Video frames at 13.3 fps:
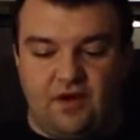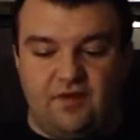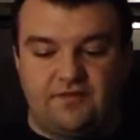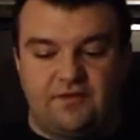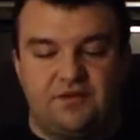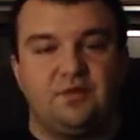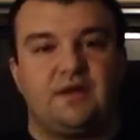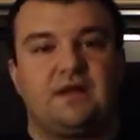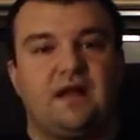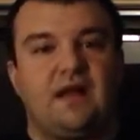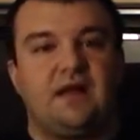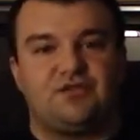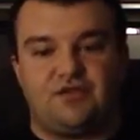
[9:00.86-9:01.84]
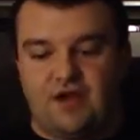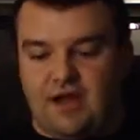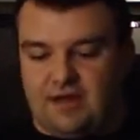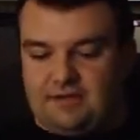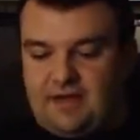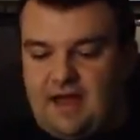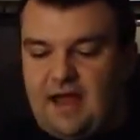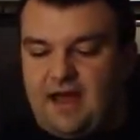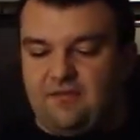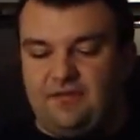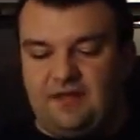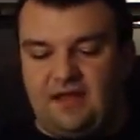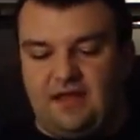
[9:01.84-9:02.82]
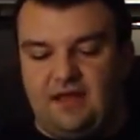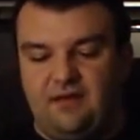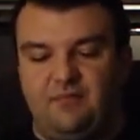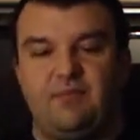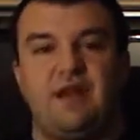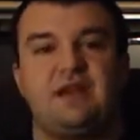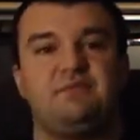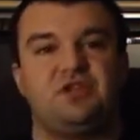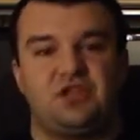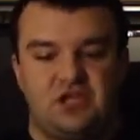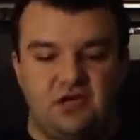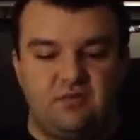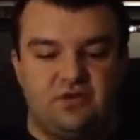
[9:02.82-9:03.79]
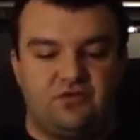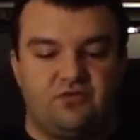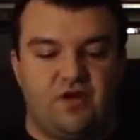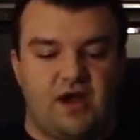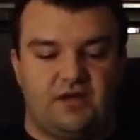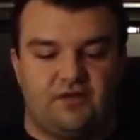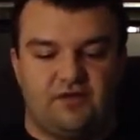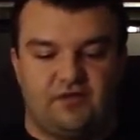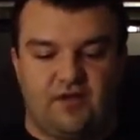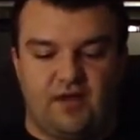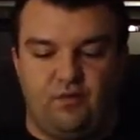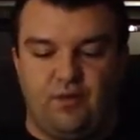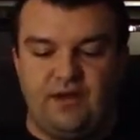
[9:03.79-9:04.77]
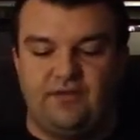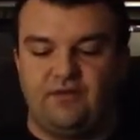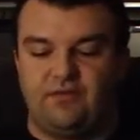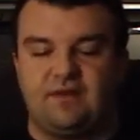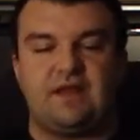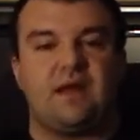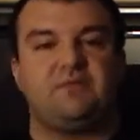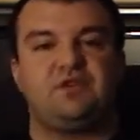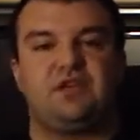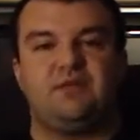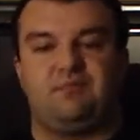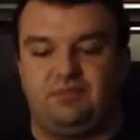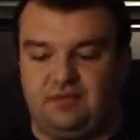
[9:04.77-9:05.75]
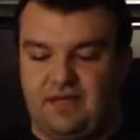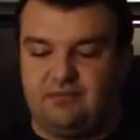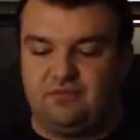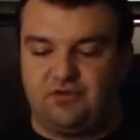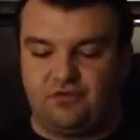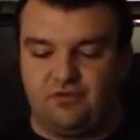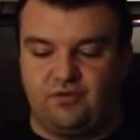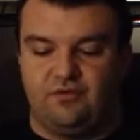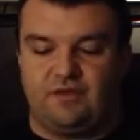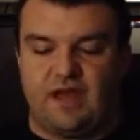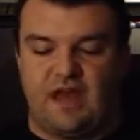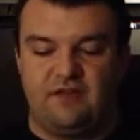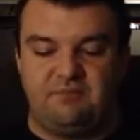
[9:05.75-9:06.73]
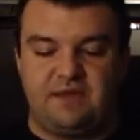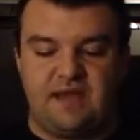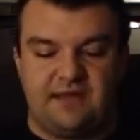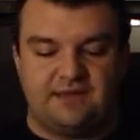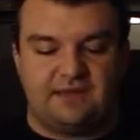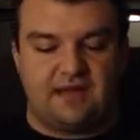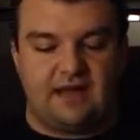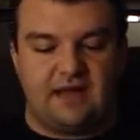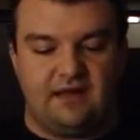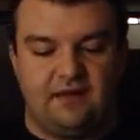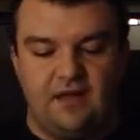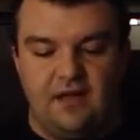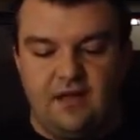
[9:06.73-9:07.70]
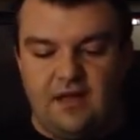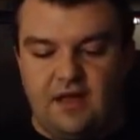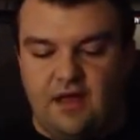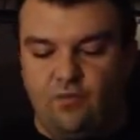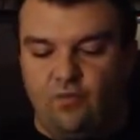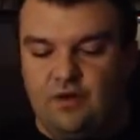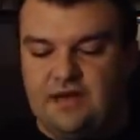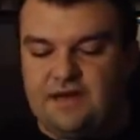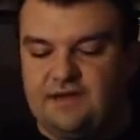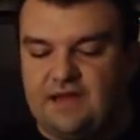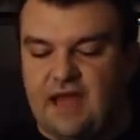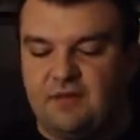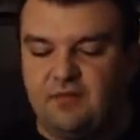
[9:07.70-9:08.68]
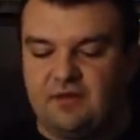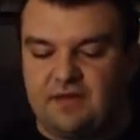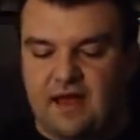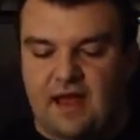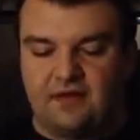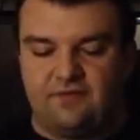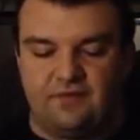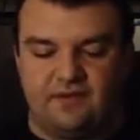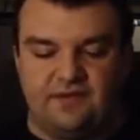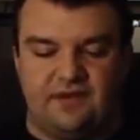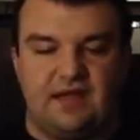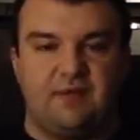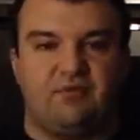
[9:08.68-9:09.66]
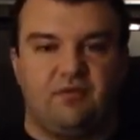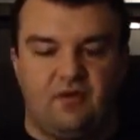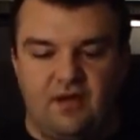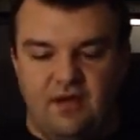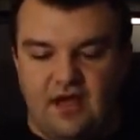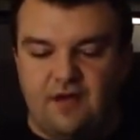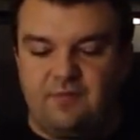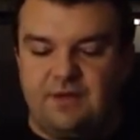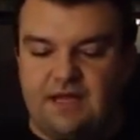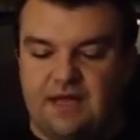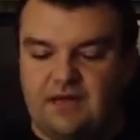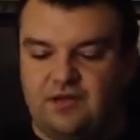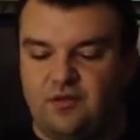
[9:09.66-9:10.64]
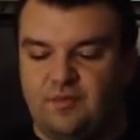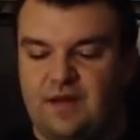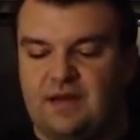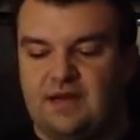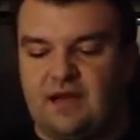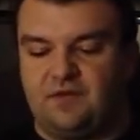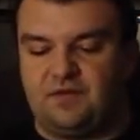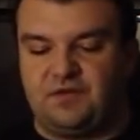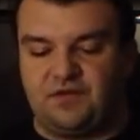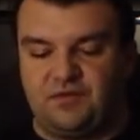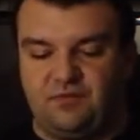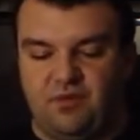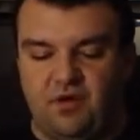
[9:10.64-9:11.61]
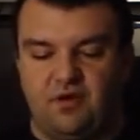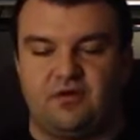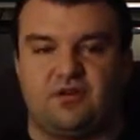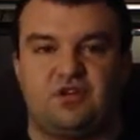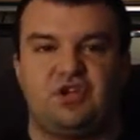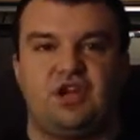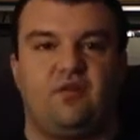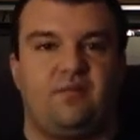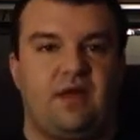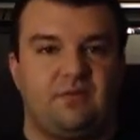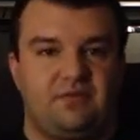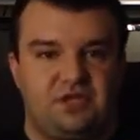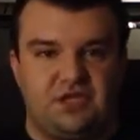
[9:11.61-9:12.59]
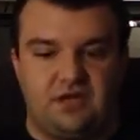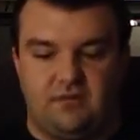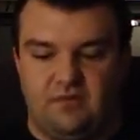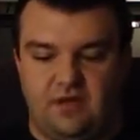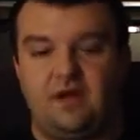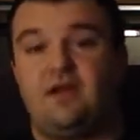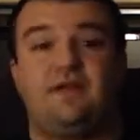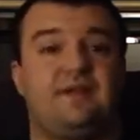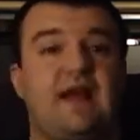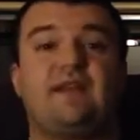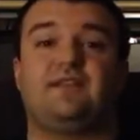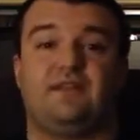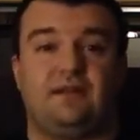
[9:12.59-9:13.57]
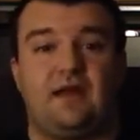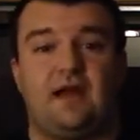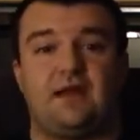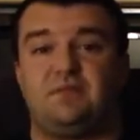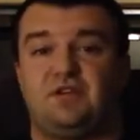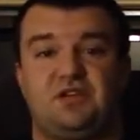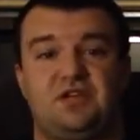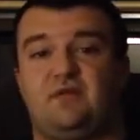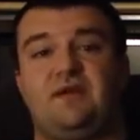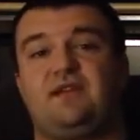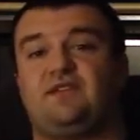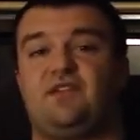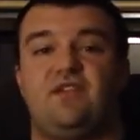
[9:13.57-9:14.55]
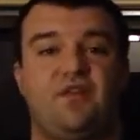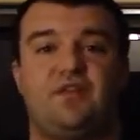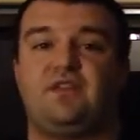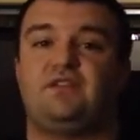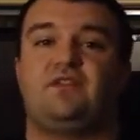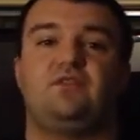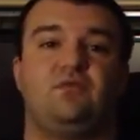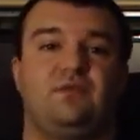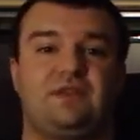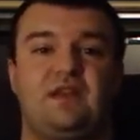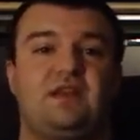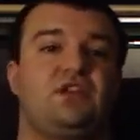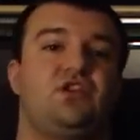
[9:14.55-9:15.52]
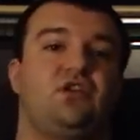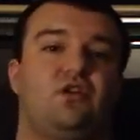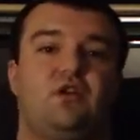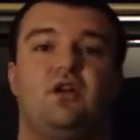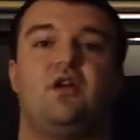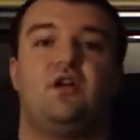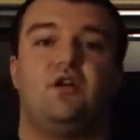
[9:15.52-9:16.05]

offered you a contract. Have they? Many Machinima directors, like Wings of Redemption, Blame Truth, FPS Kyle, and Woody's Gamertag, for example, have been getting their main accounts turned partner channel by Machinima. That's a lie. Machinima has nothing to do with getting your